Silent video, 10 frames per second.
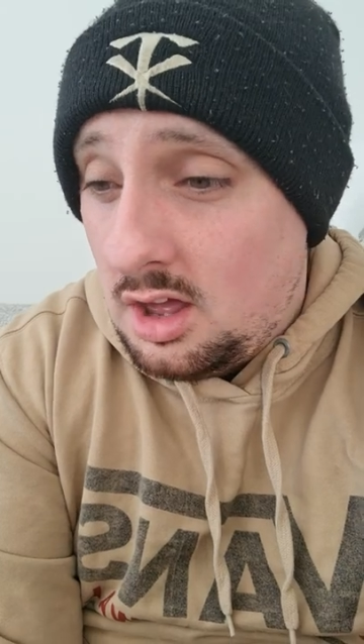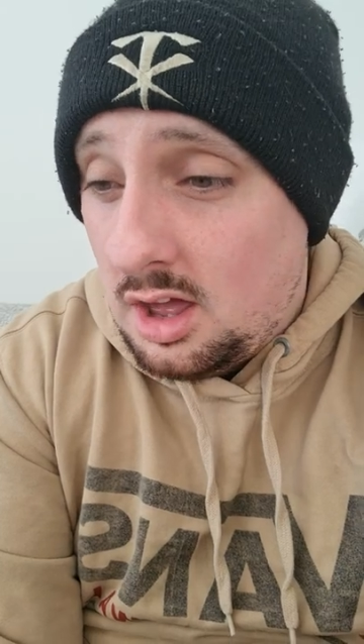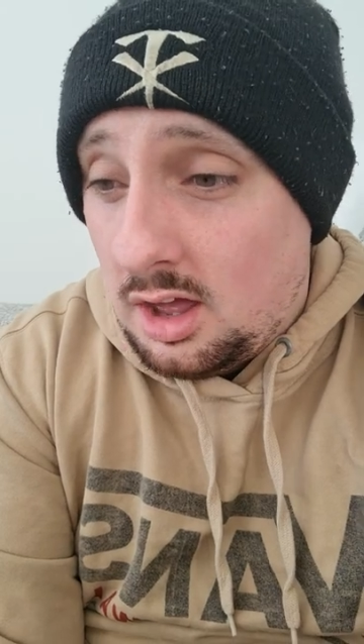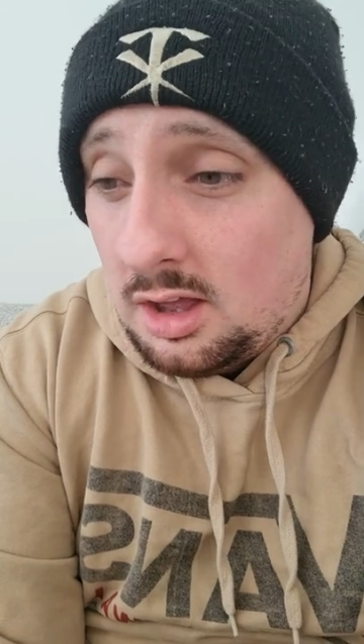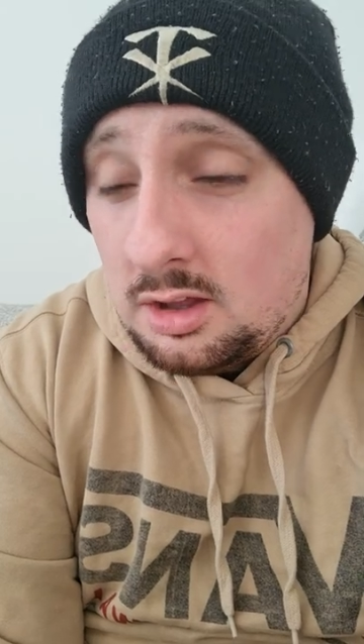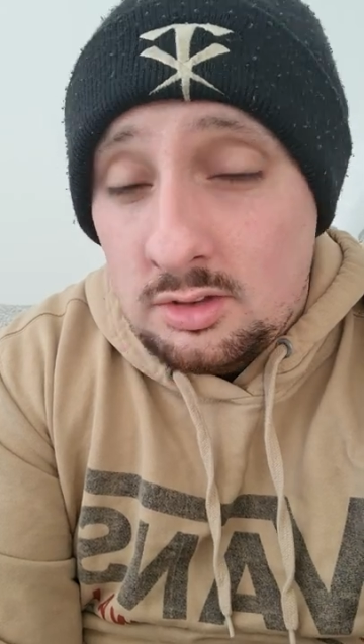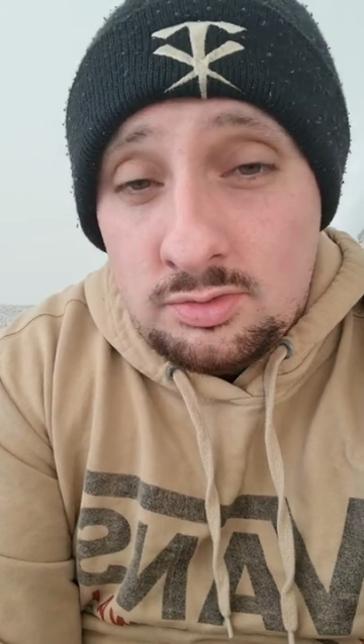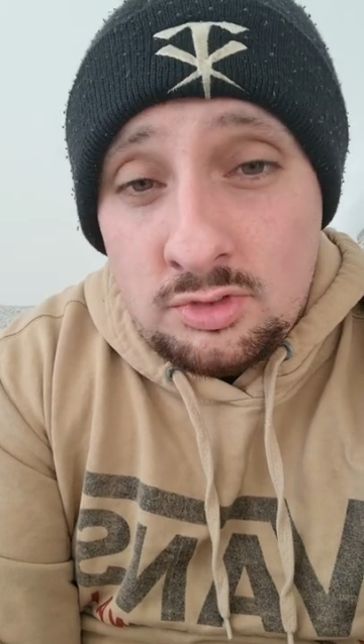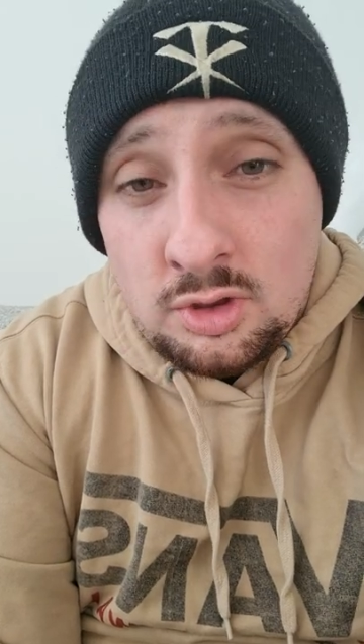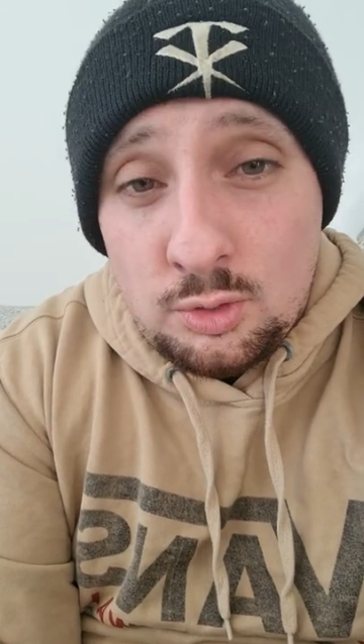
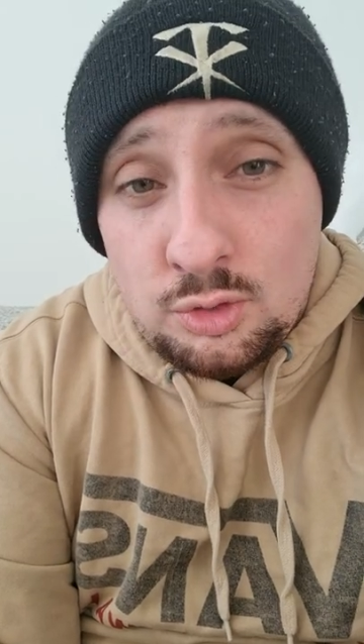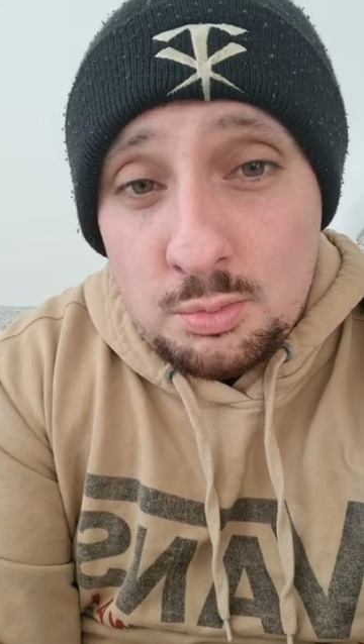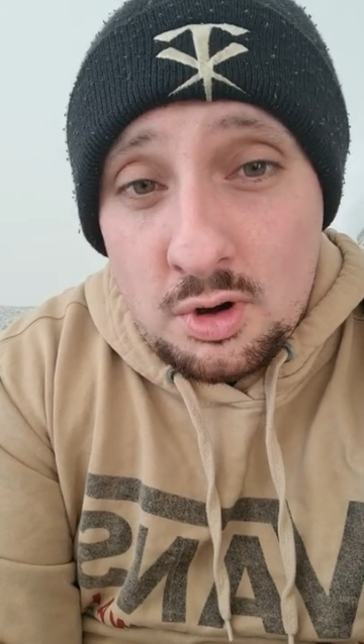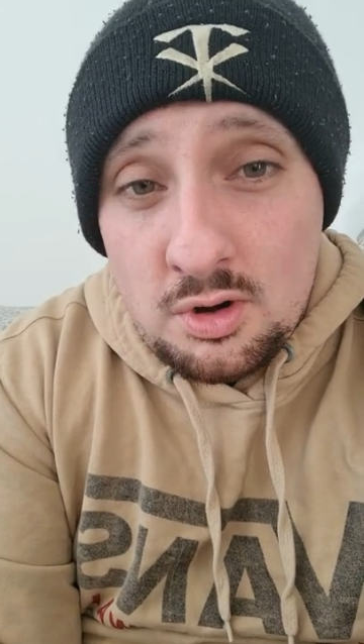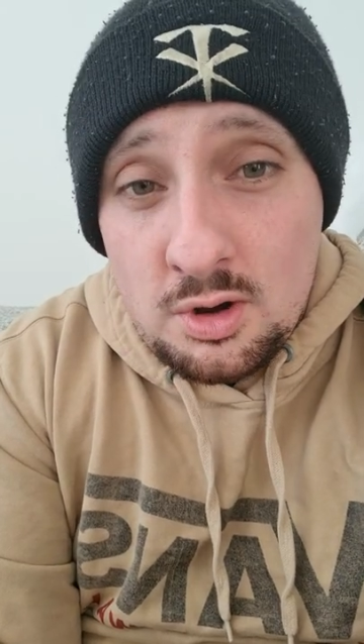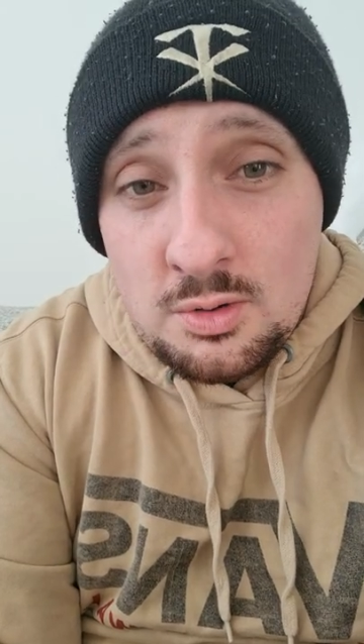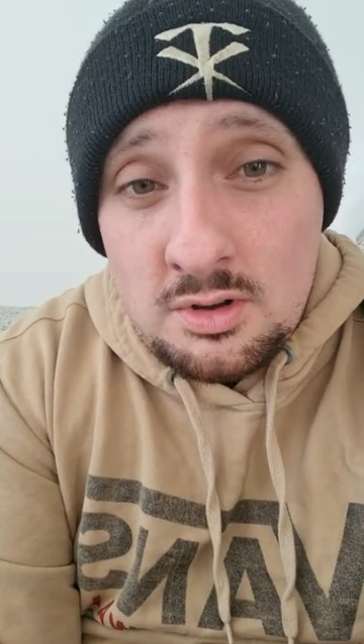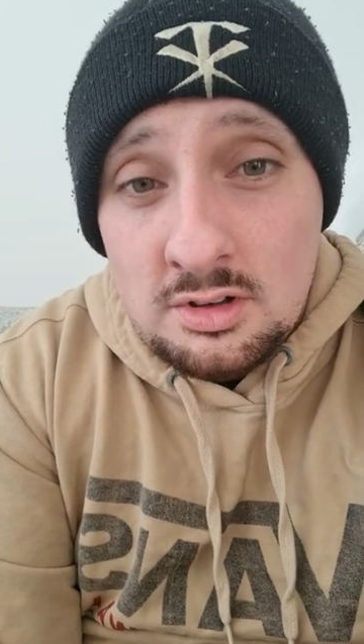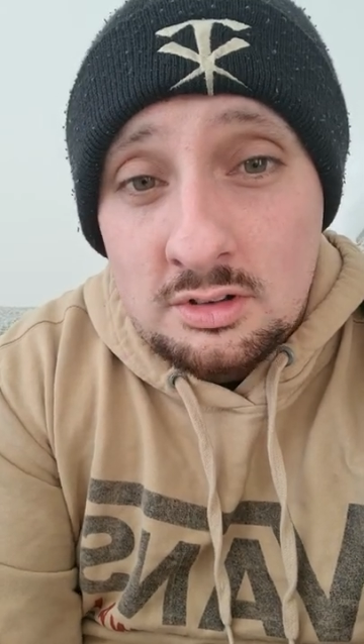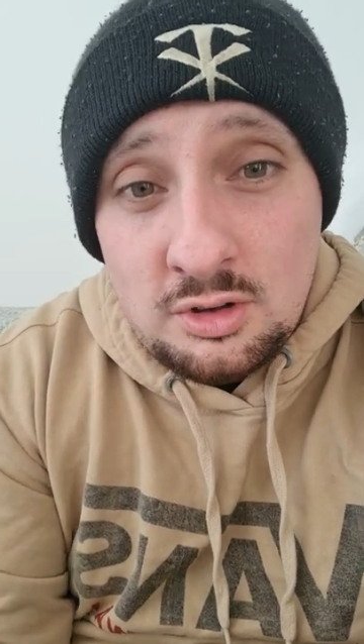Until tomorrow,
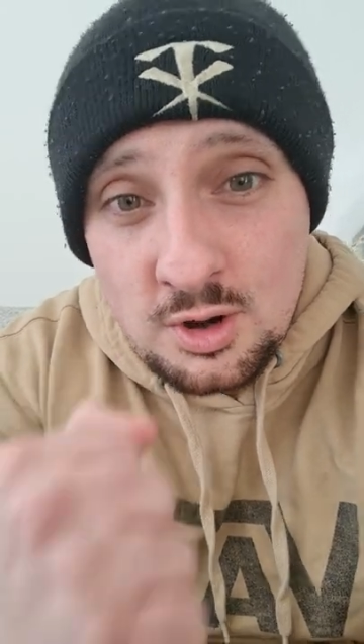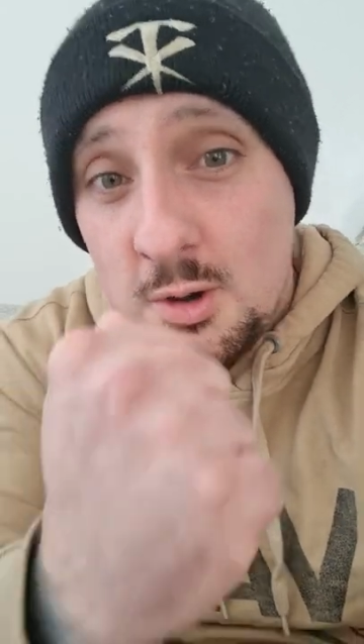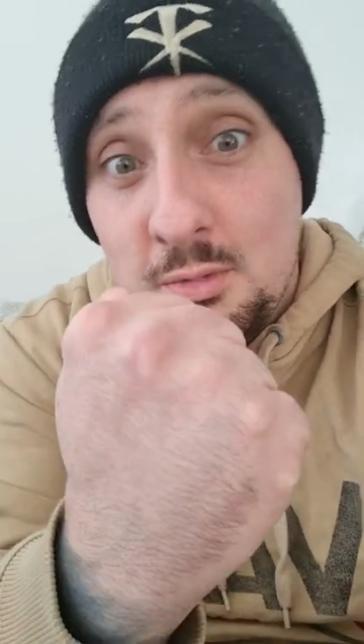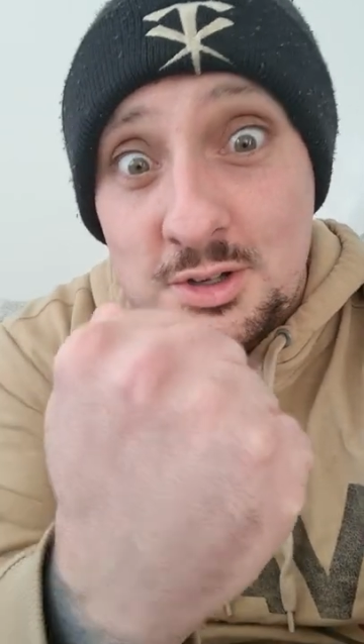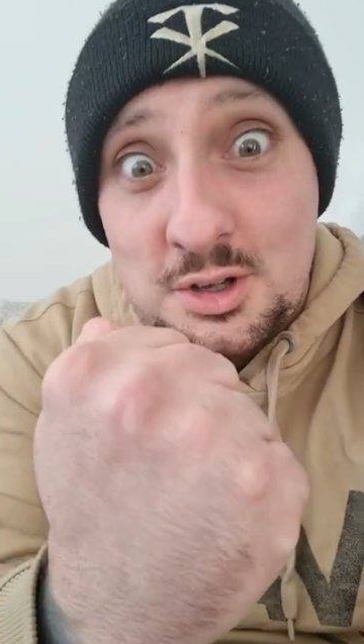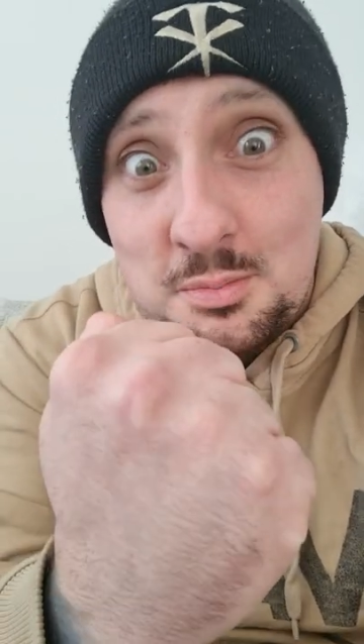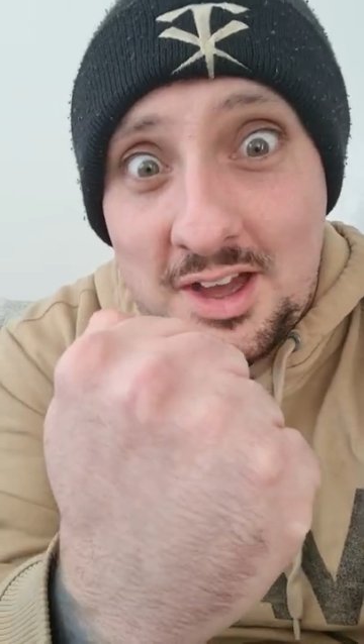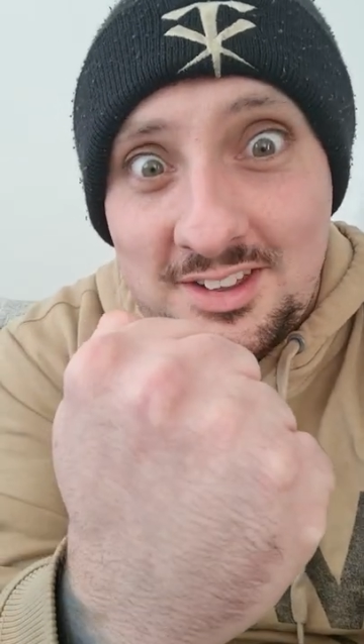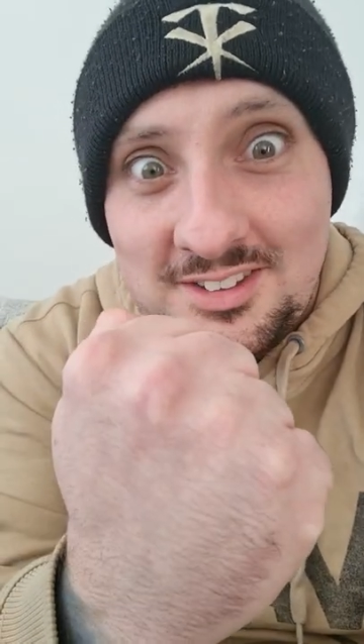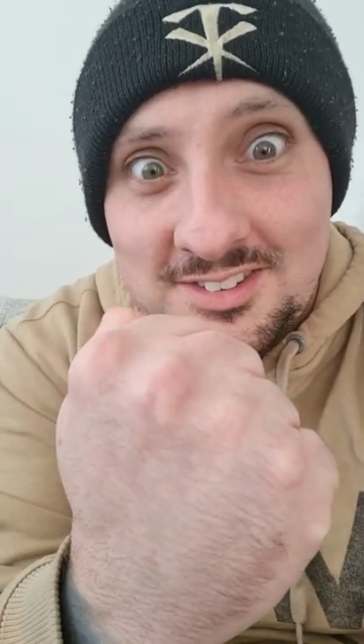come on, you
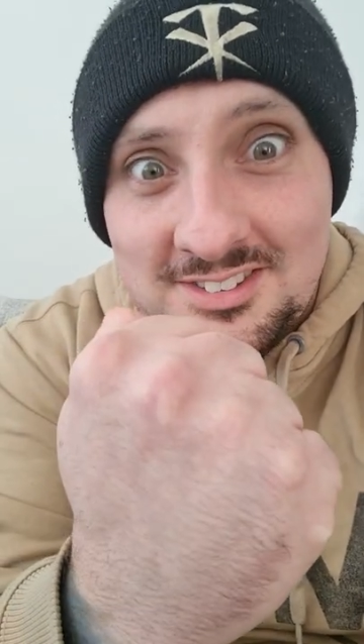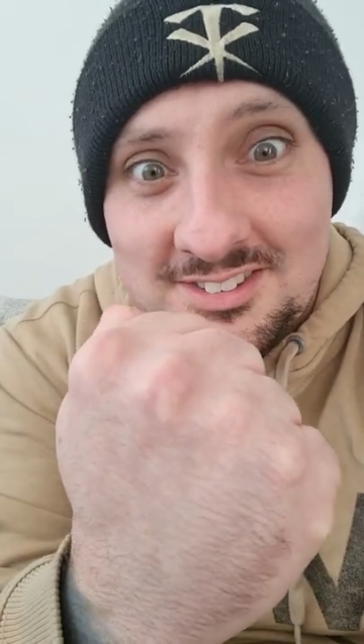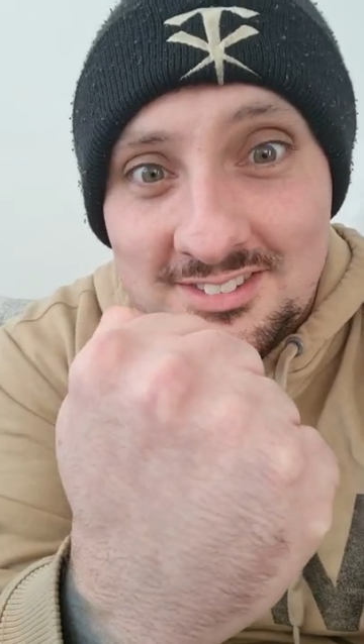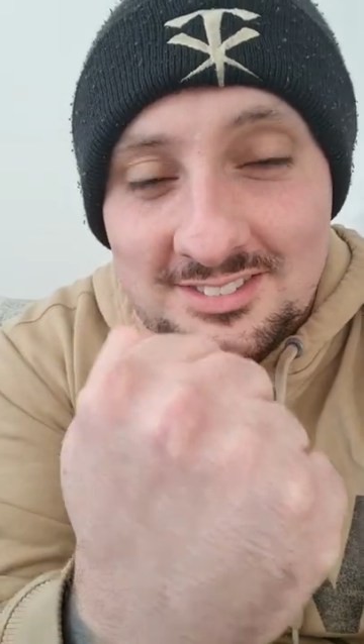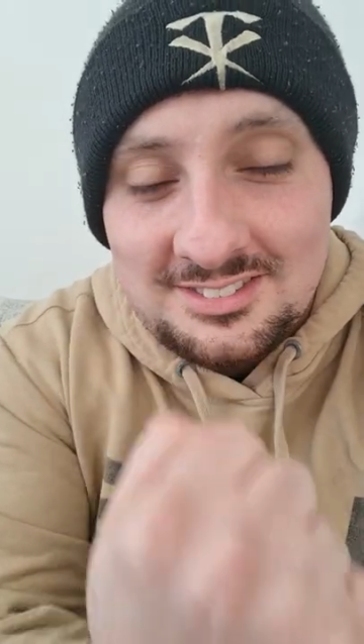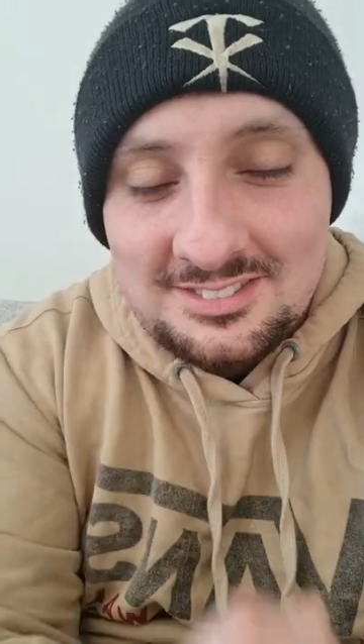baggies!